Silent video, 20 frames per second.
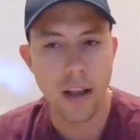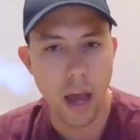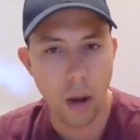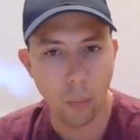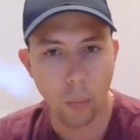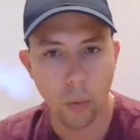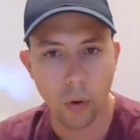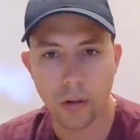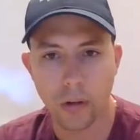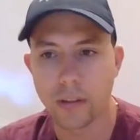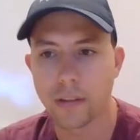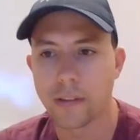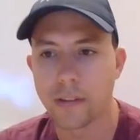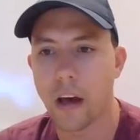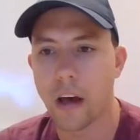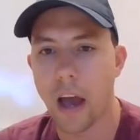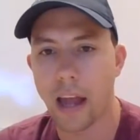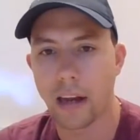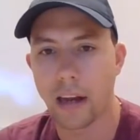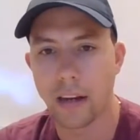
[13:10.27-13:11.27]
network
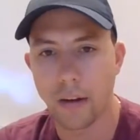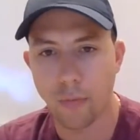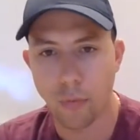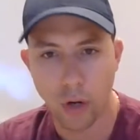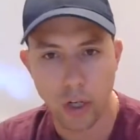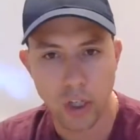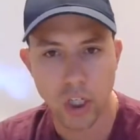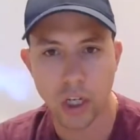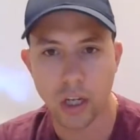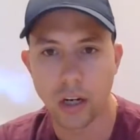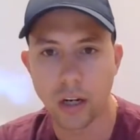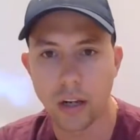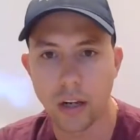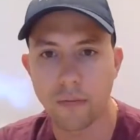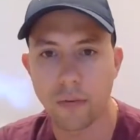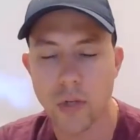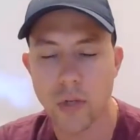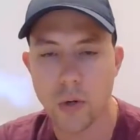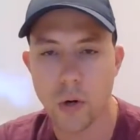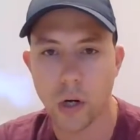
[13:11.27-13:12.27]
design, a differentiated
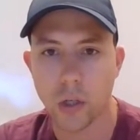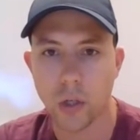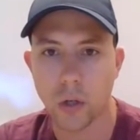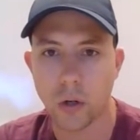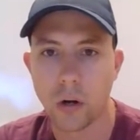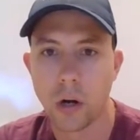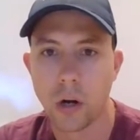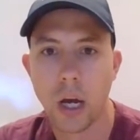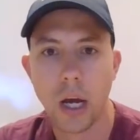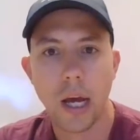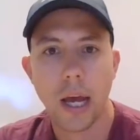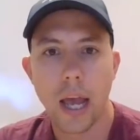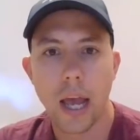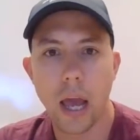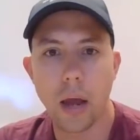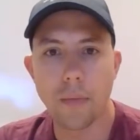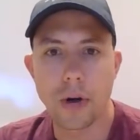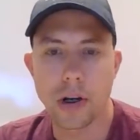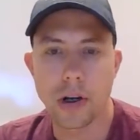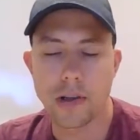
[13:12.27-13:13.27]
infrastructure,
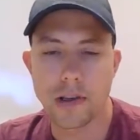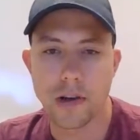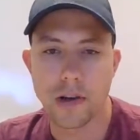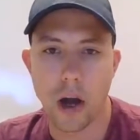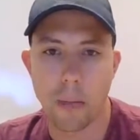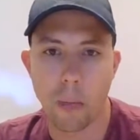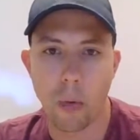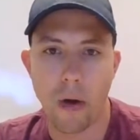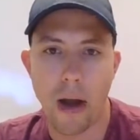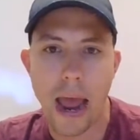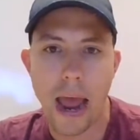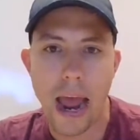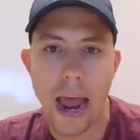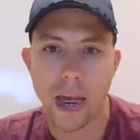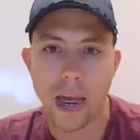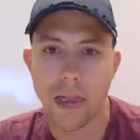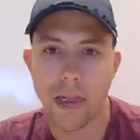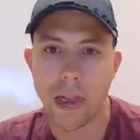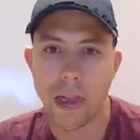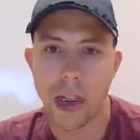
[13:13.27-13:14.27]
and we can start more
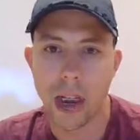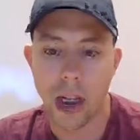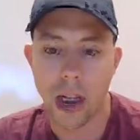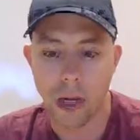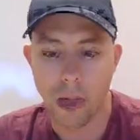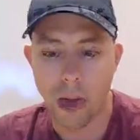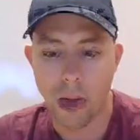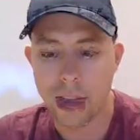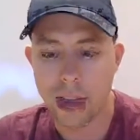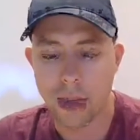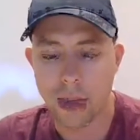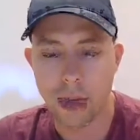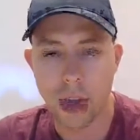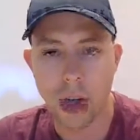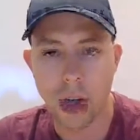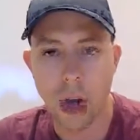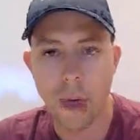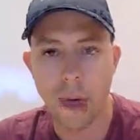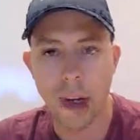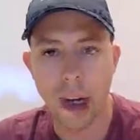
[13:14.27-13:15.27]
actively and aggressively
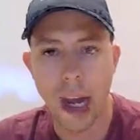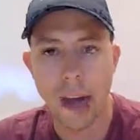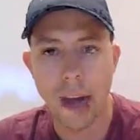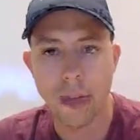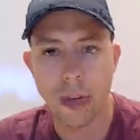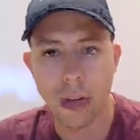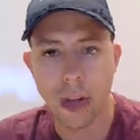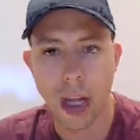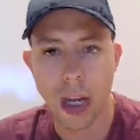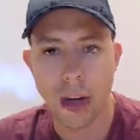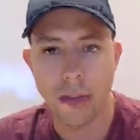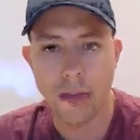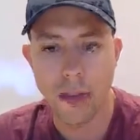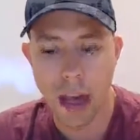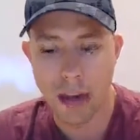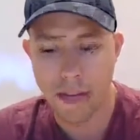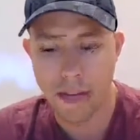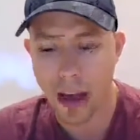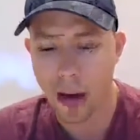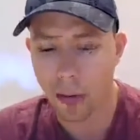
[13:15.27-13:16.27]
going after kind of
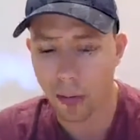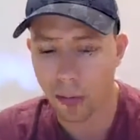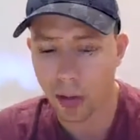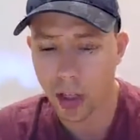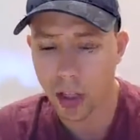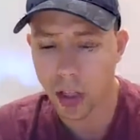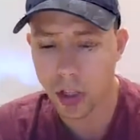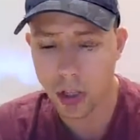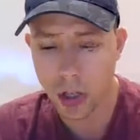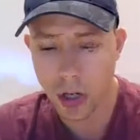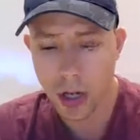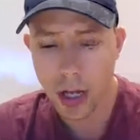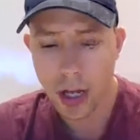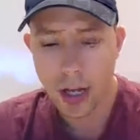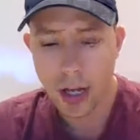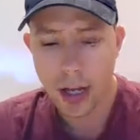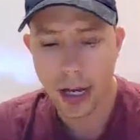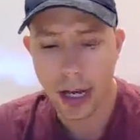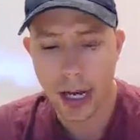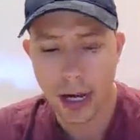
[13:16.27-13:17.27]
dev outreach
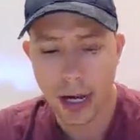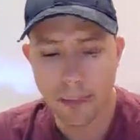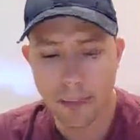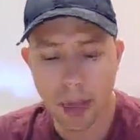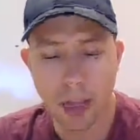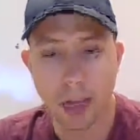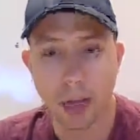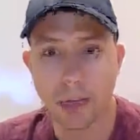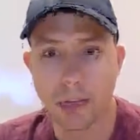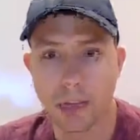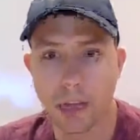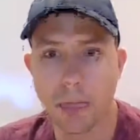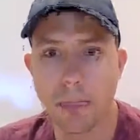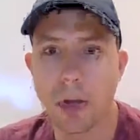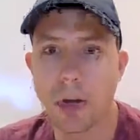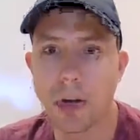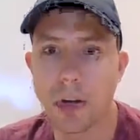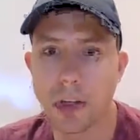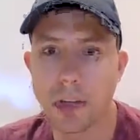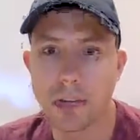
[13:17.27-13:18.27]
in those
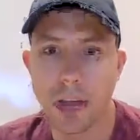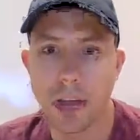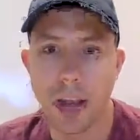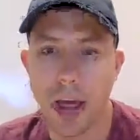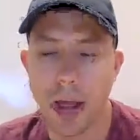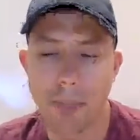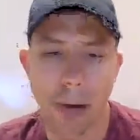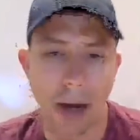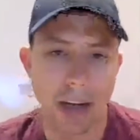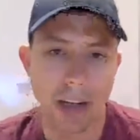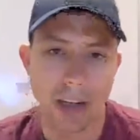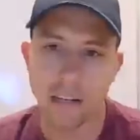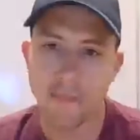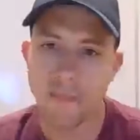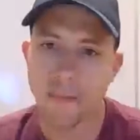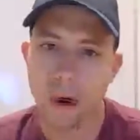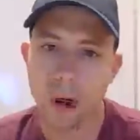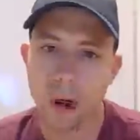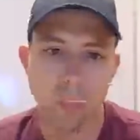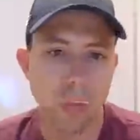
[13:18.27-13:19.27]
communities. And by
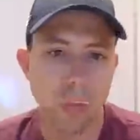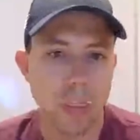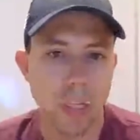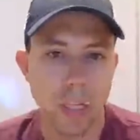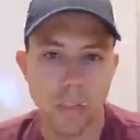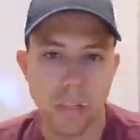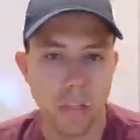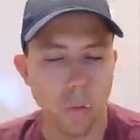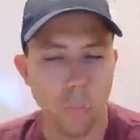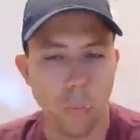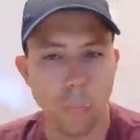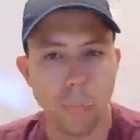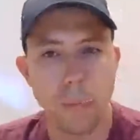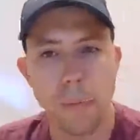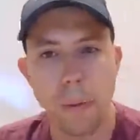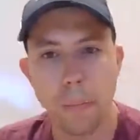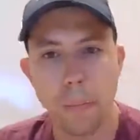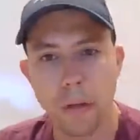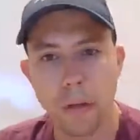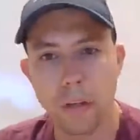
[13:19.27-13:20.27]
default, we think
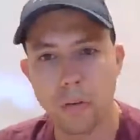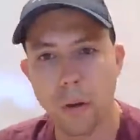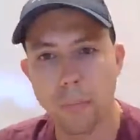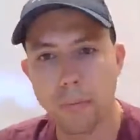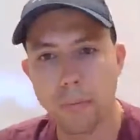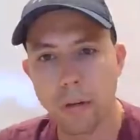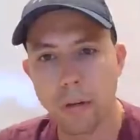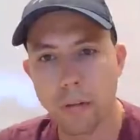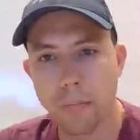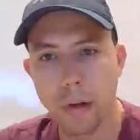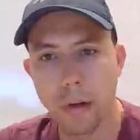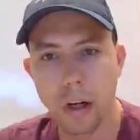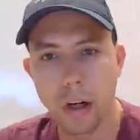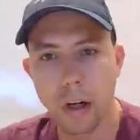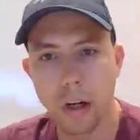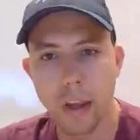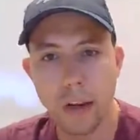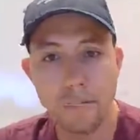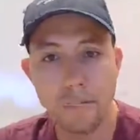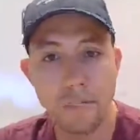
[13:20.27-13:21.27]
that there will be people in the crypto
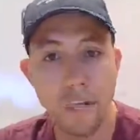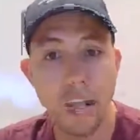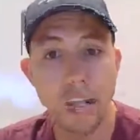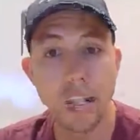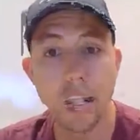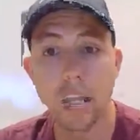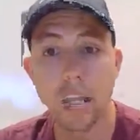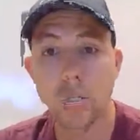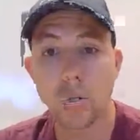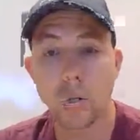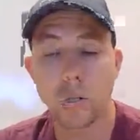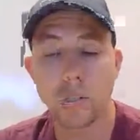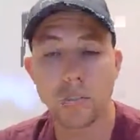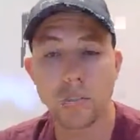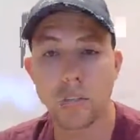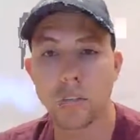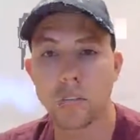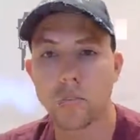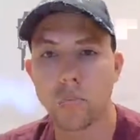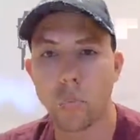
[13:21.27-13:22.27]
community that find it
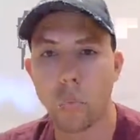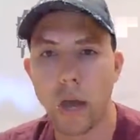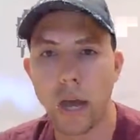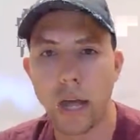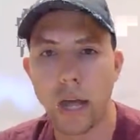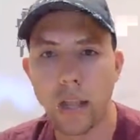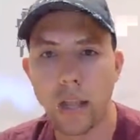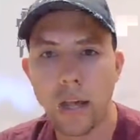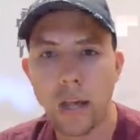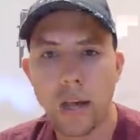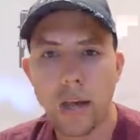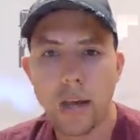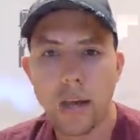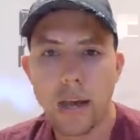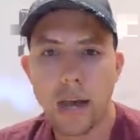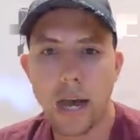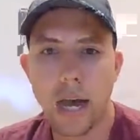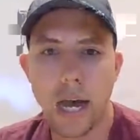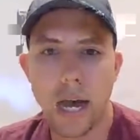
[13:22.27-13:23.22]
interesting as well.